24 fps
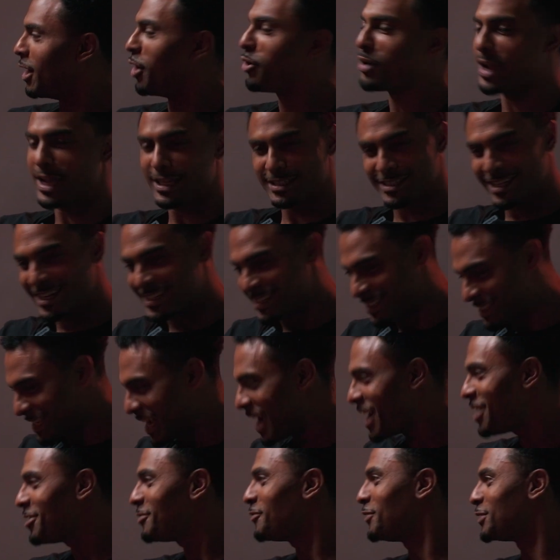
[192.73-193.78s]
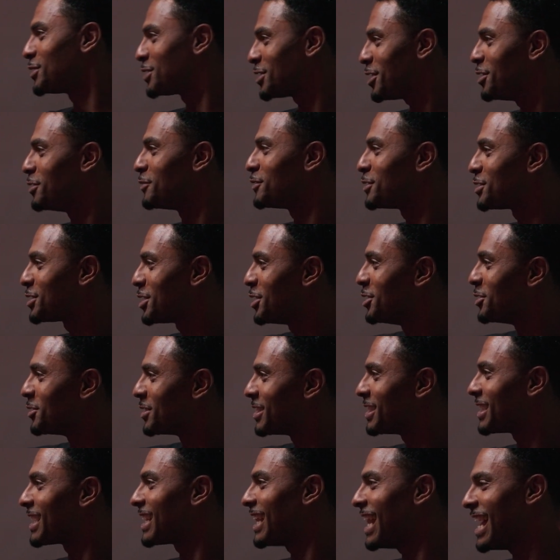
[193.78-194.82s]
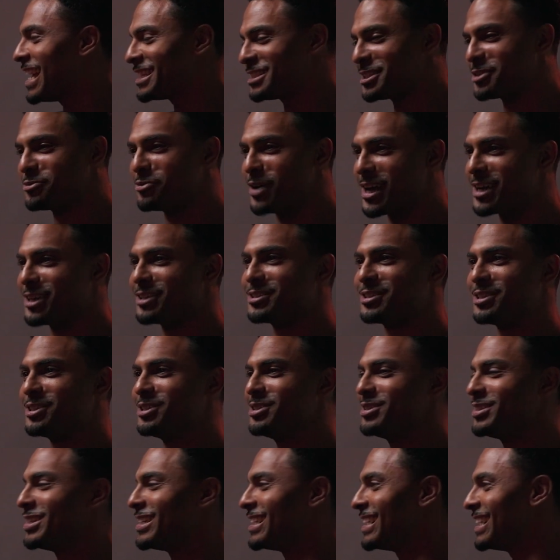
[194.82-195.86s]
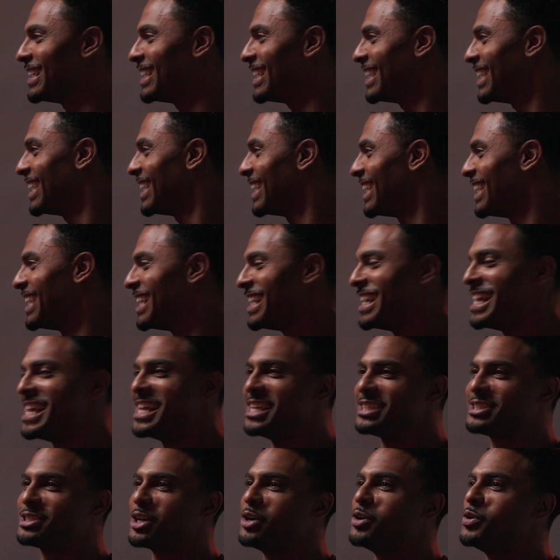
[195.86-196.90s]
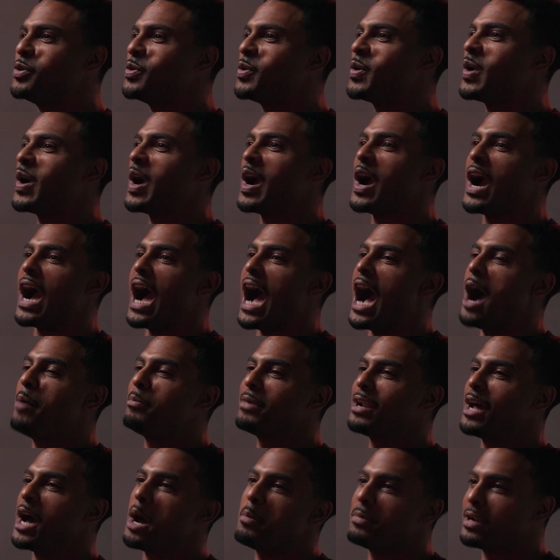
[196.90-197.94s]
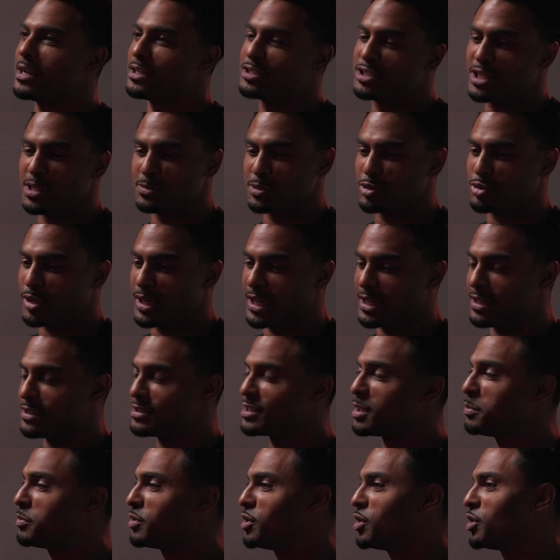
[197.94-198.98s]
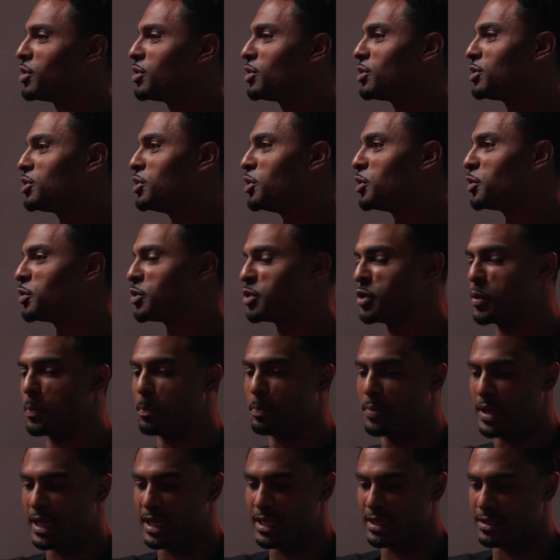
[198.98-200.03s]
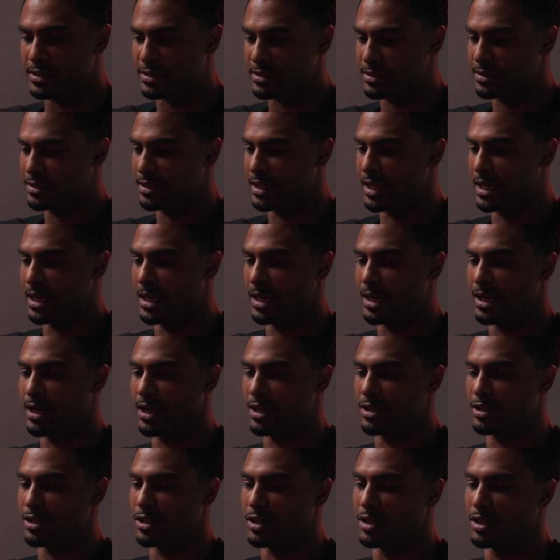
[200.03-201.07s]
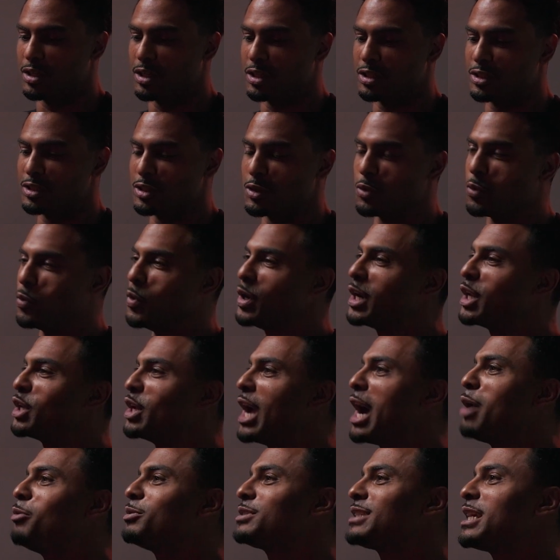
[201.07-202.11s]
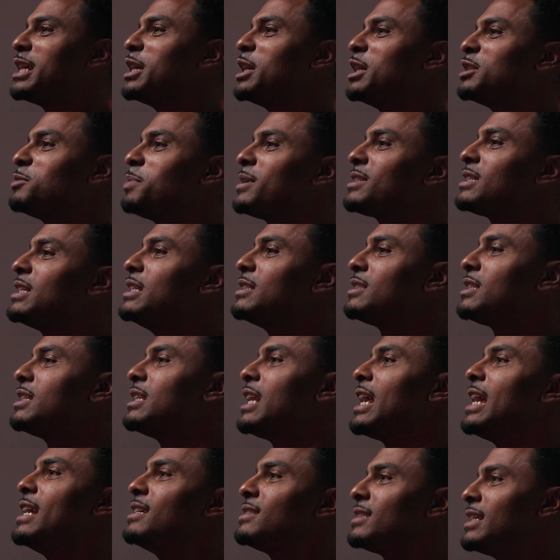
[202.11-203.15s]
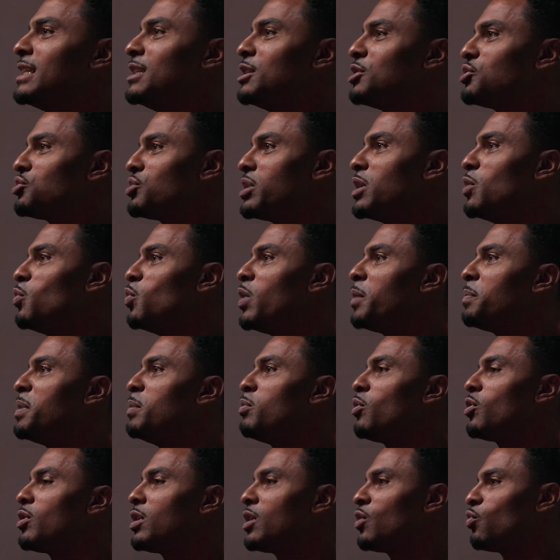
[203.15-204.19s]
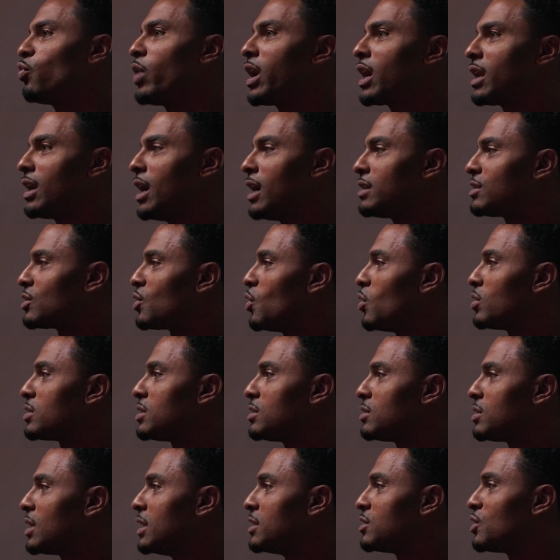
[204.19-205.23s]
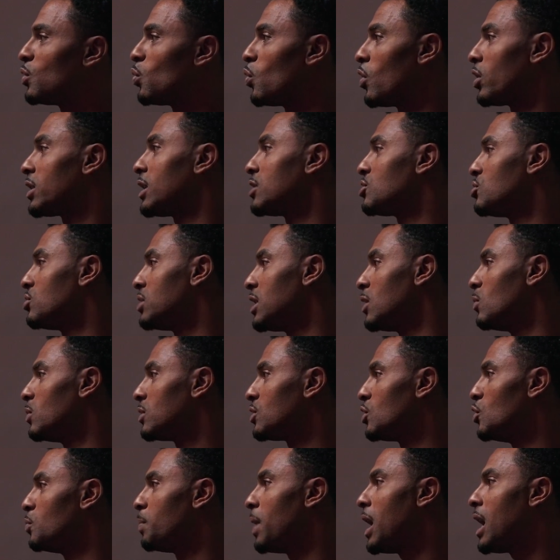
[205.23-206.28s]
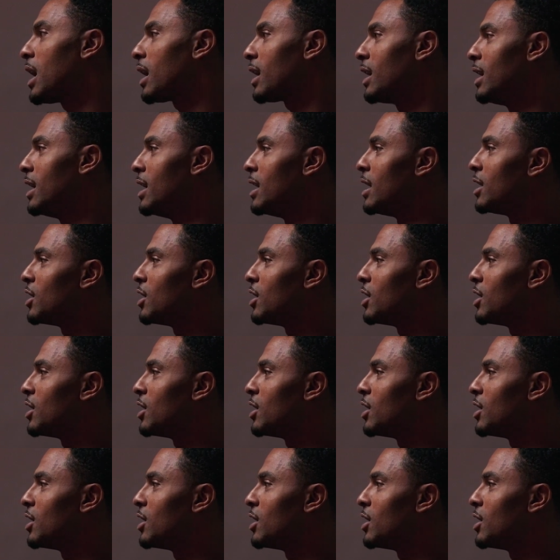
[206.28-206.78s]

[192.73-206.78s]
Okay, Chocolate Tie, for sure. Classic record too. So I'm gonna jump straight into some of your biggest one. I would say, especially in today's industry and what people are gonna recognize, of course, is the work that you did with Tupac.